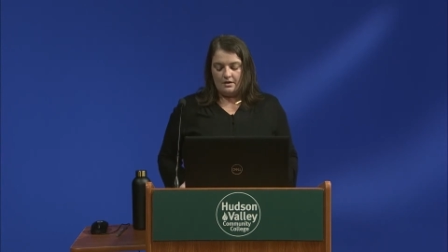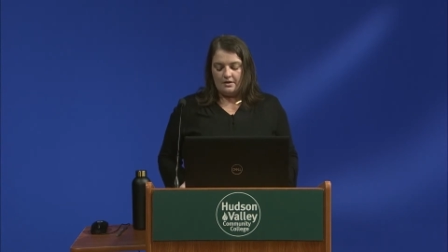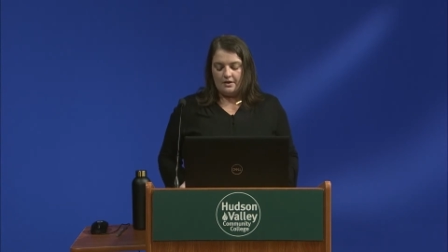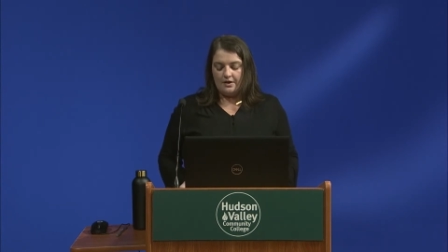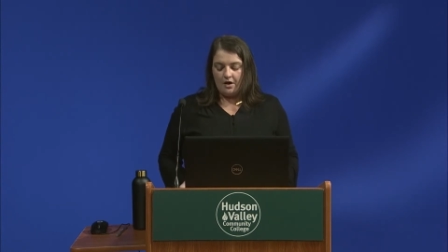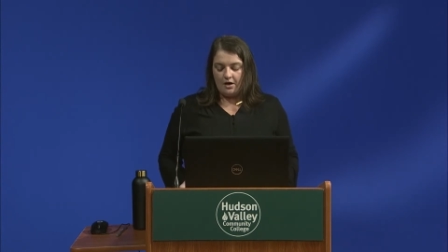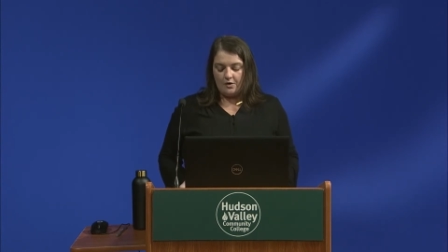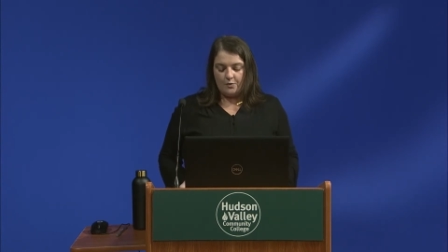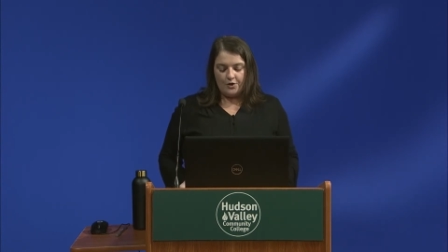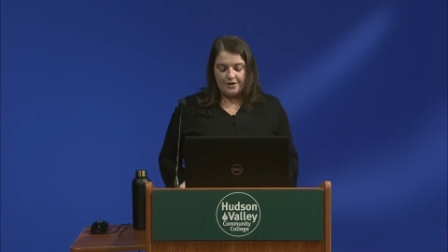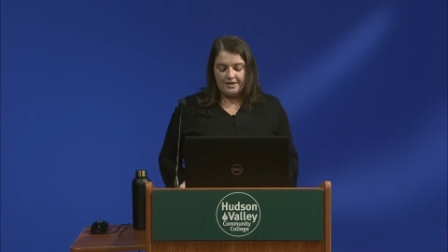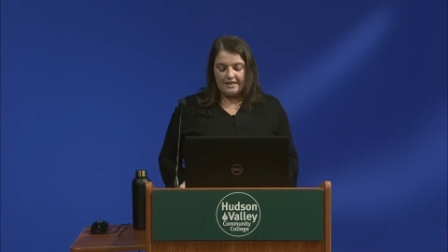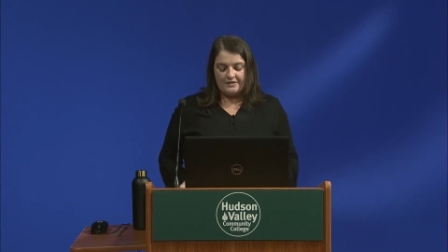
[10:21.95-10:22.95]
There are
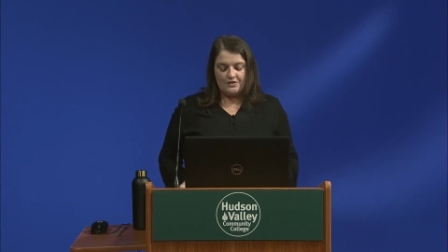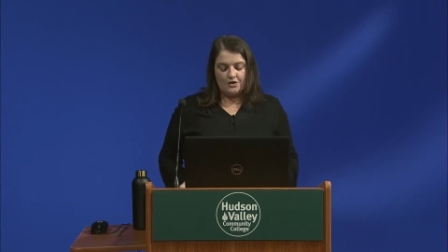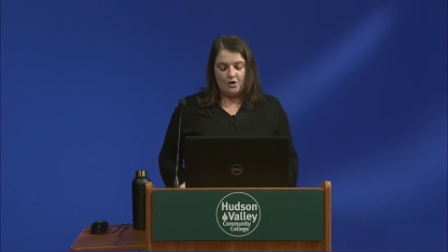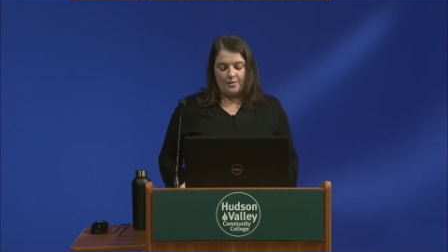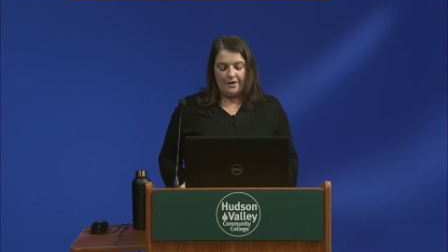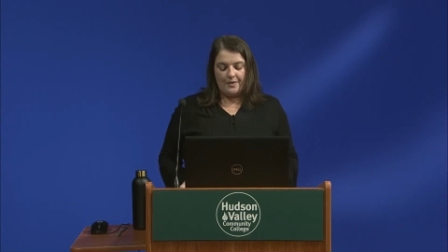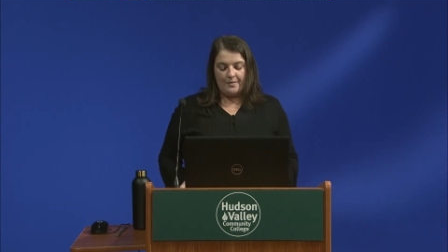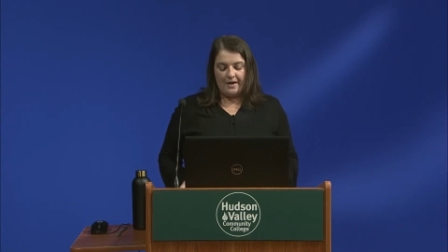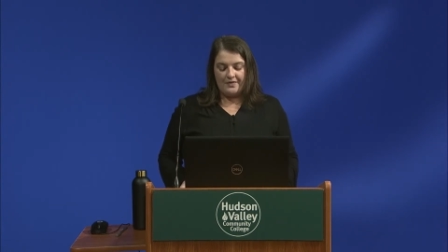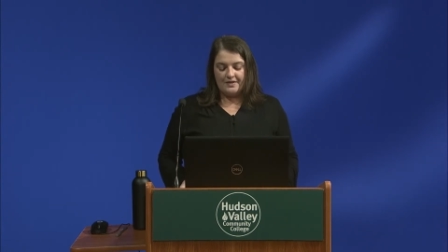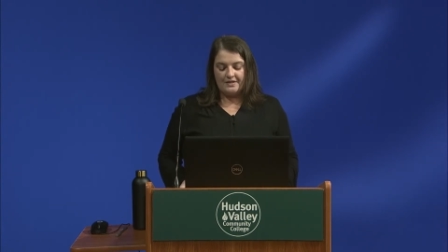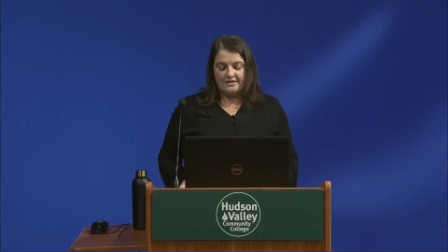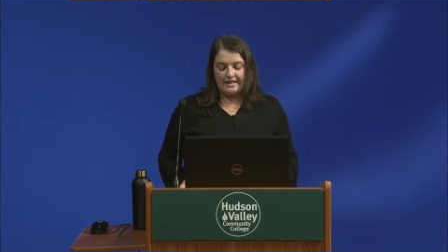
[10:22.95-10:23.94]
important things to know about the
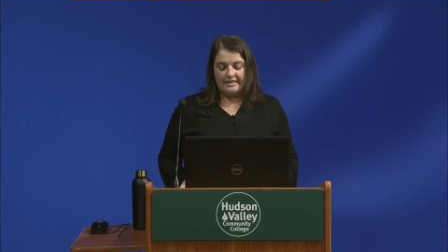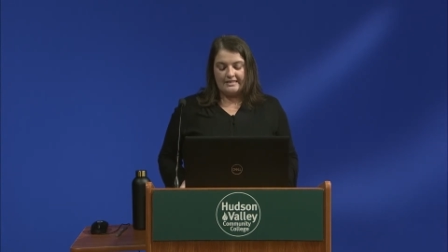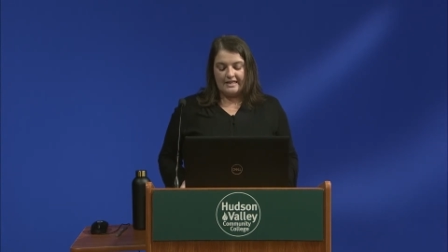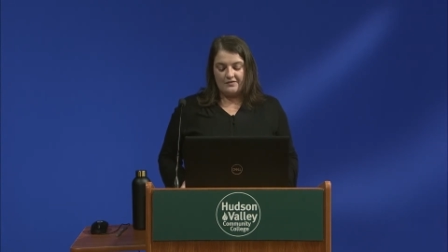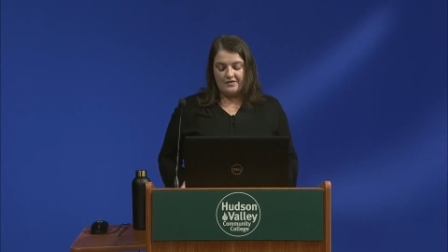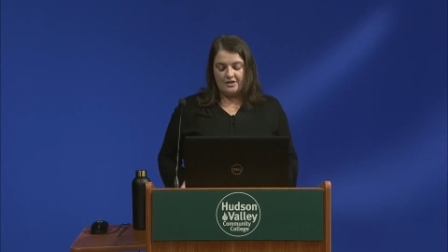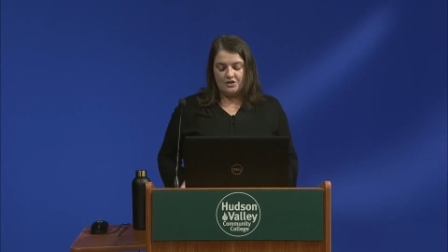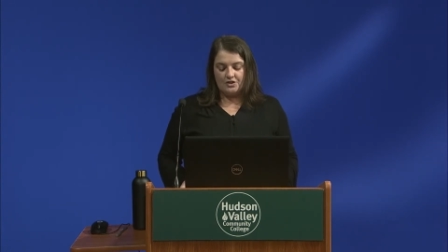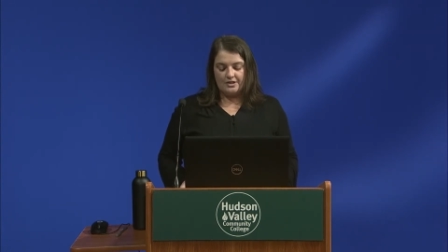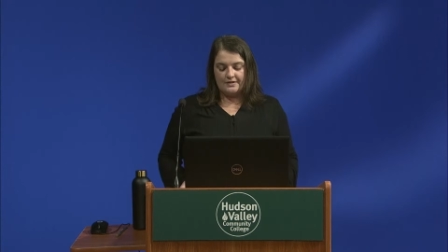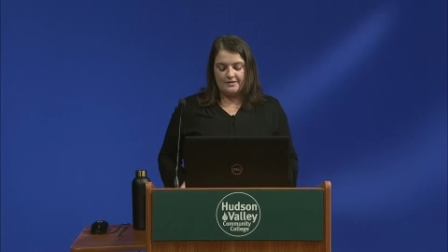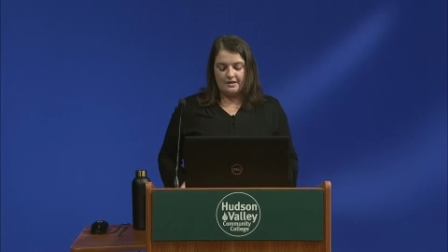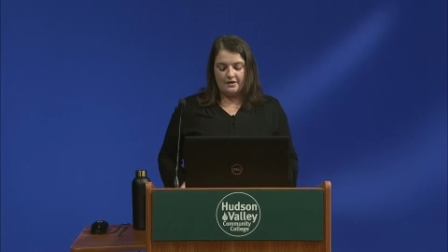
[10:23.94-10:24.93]
methods and
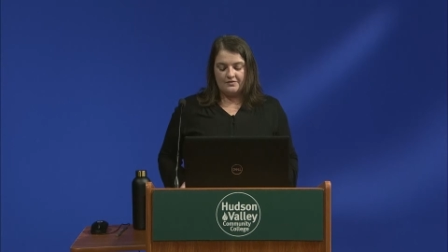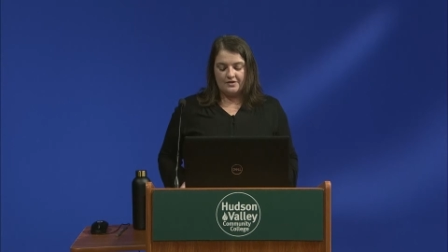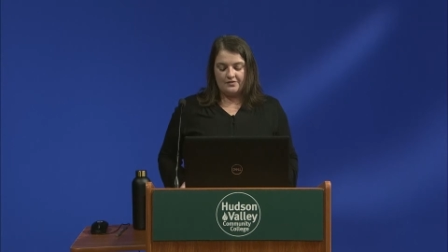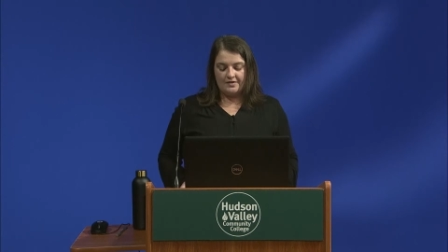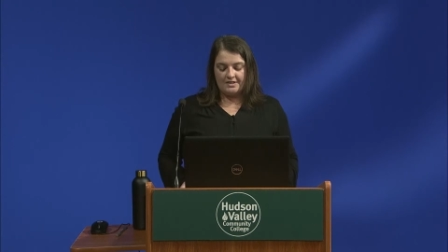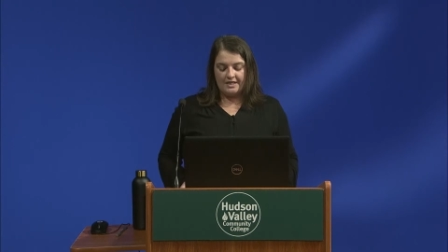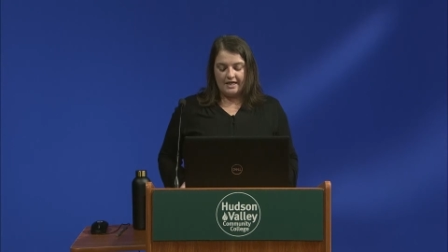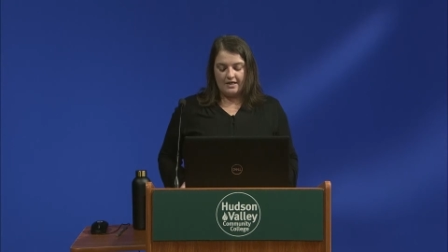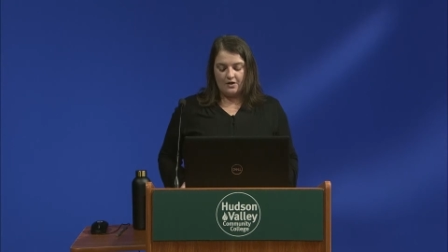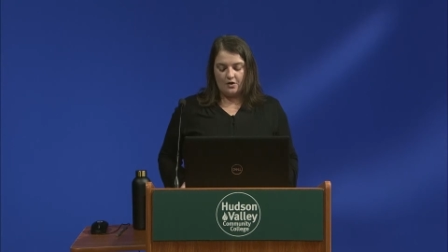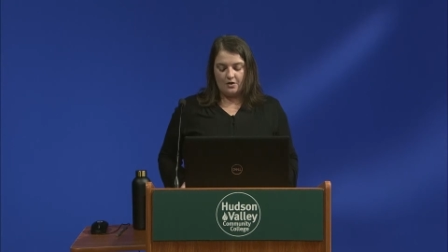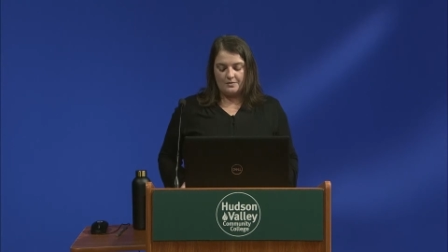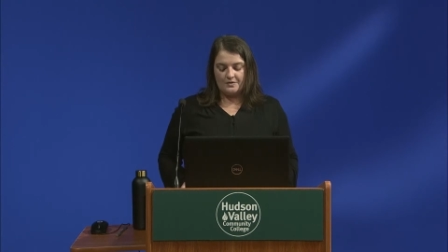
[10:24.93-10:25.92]
definitions of different tiny
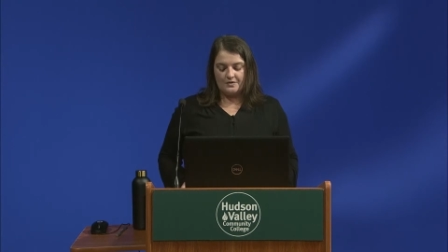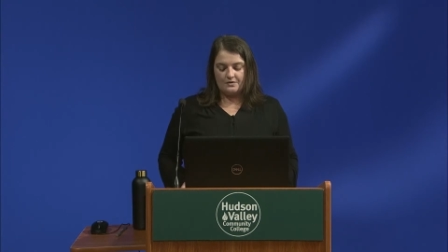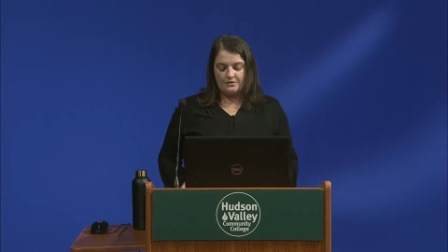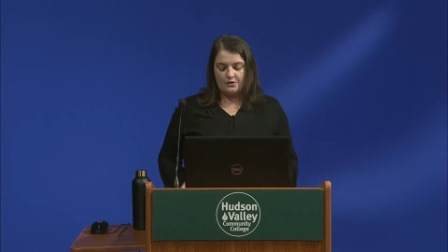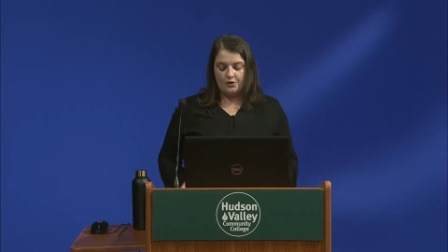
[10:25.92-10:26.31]
homes,